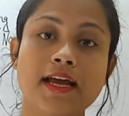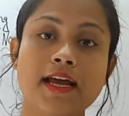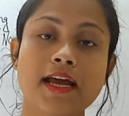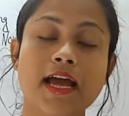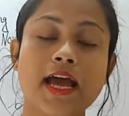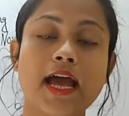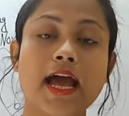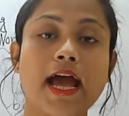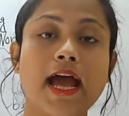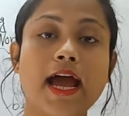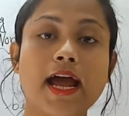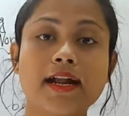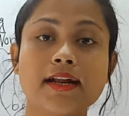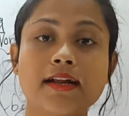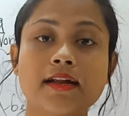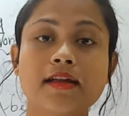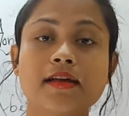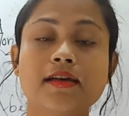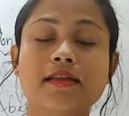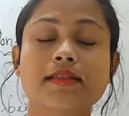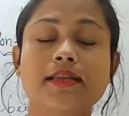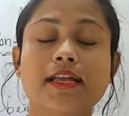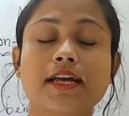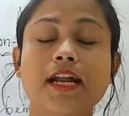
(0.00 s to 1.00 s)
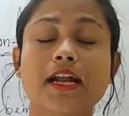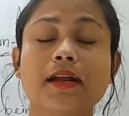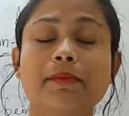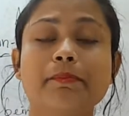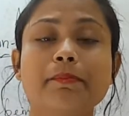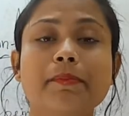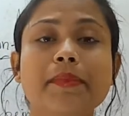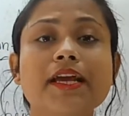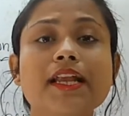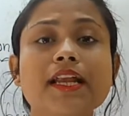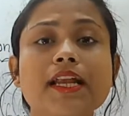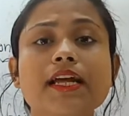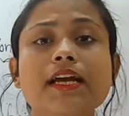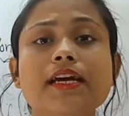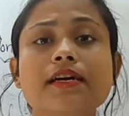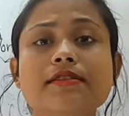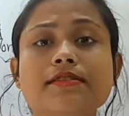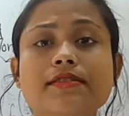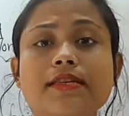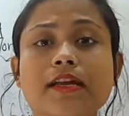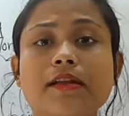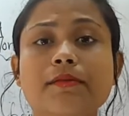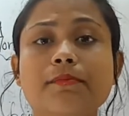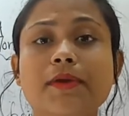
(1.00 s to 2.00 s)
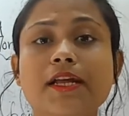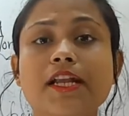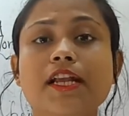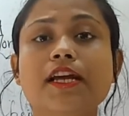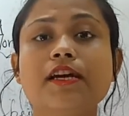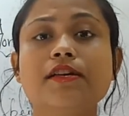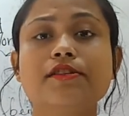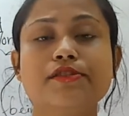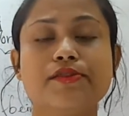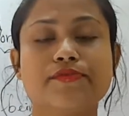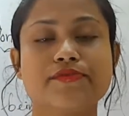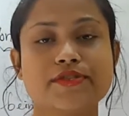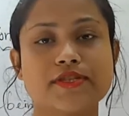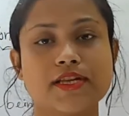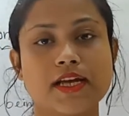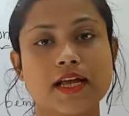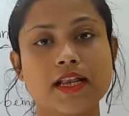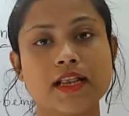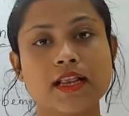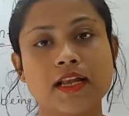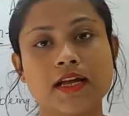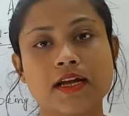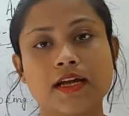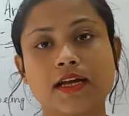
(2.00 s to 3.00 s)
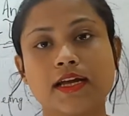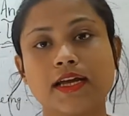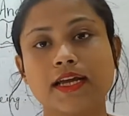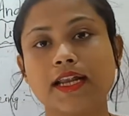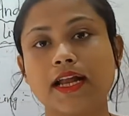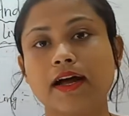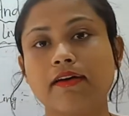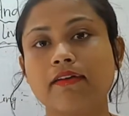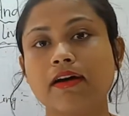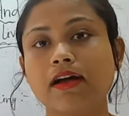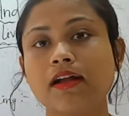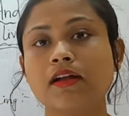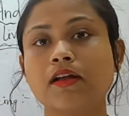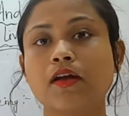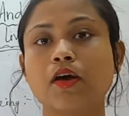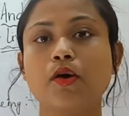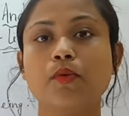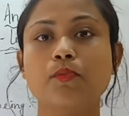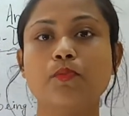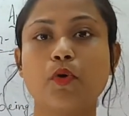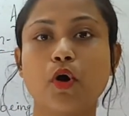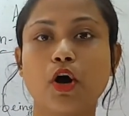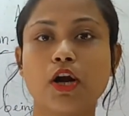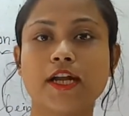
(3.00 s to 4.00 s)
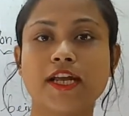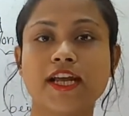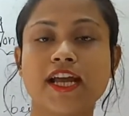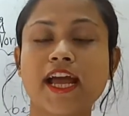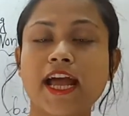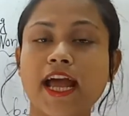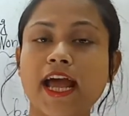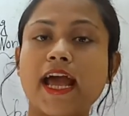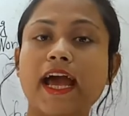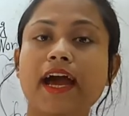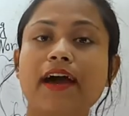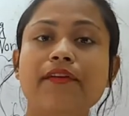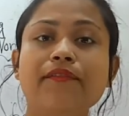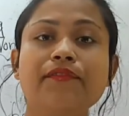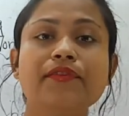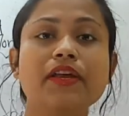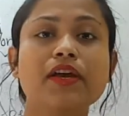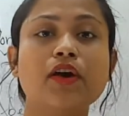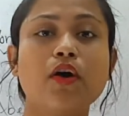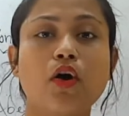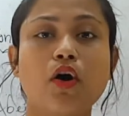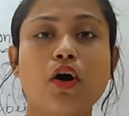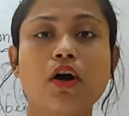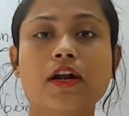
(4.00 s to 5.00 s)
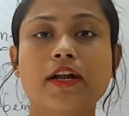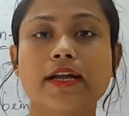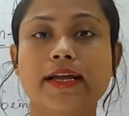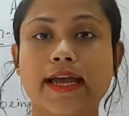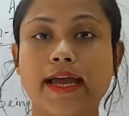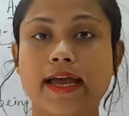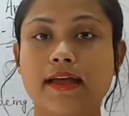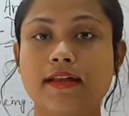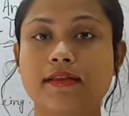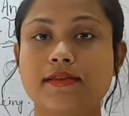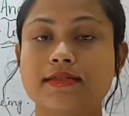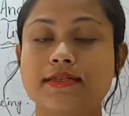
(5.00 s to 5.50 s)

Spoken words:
and there are millions and millions of cells in our body. Every organs,